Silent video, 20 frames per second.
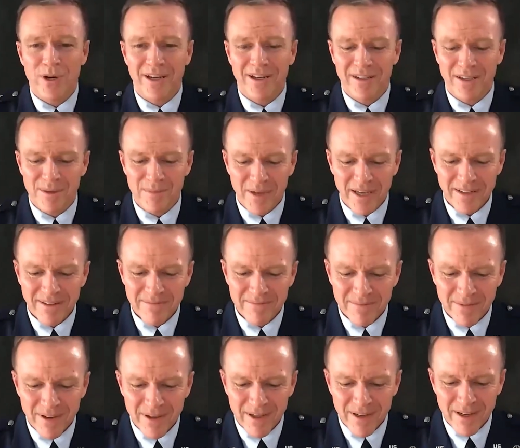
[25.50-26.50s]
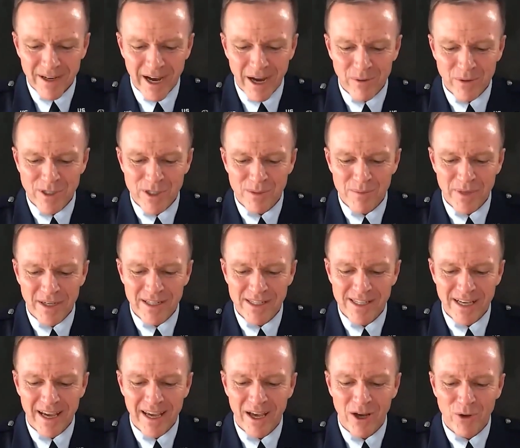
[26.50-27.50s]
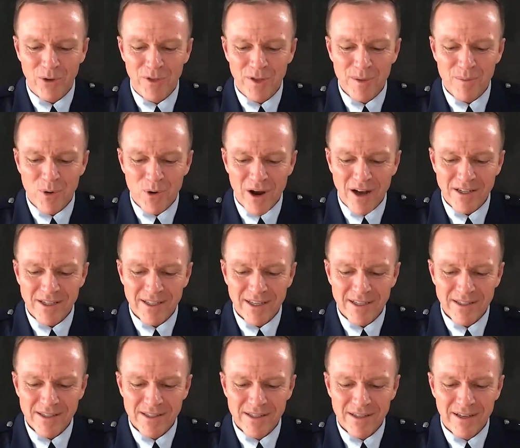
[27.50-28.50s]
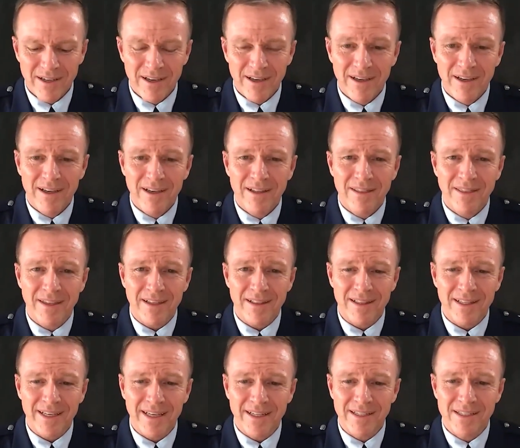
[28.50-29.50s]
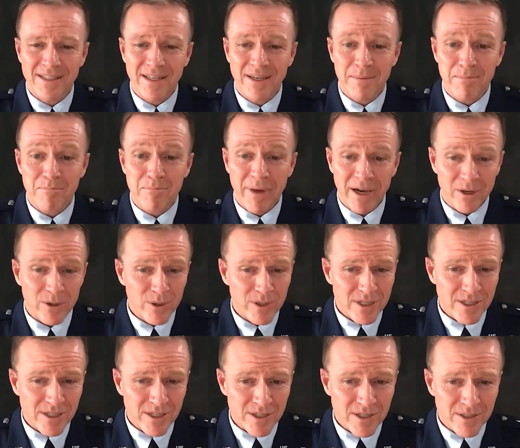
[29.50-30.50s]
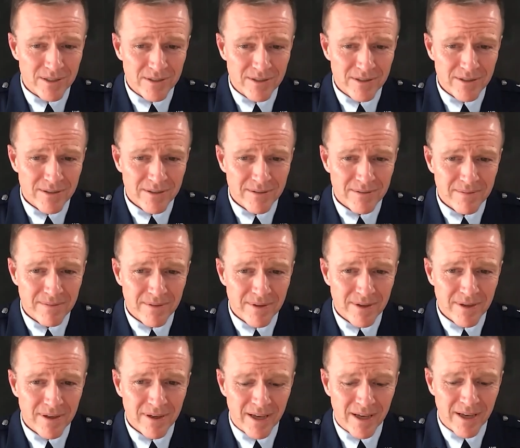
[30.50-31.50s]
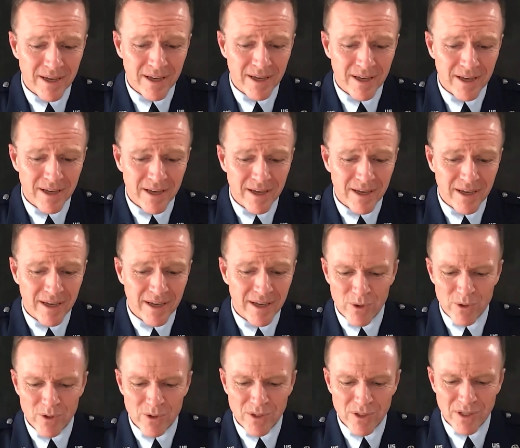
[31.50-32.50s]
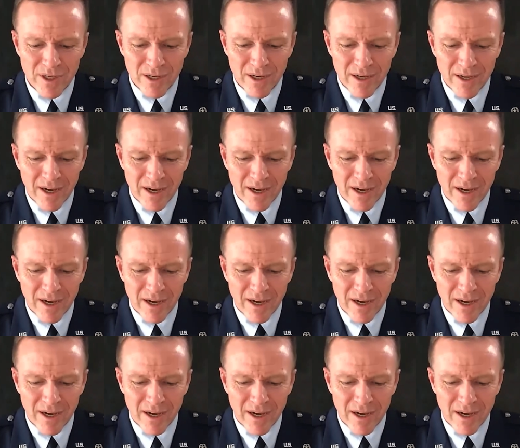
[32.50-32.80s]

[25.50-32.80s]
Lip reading: and commit, I would submit, is a healthy process that leads to better decisions and better orders.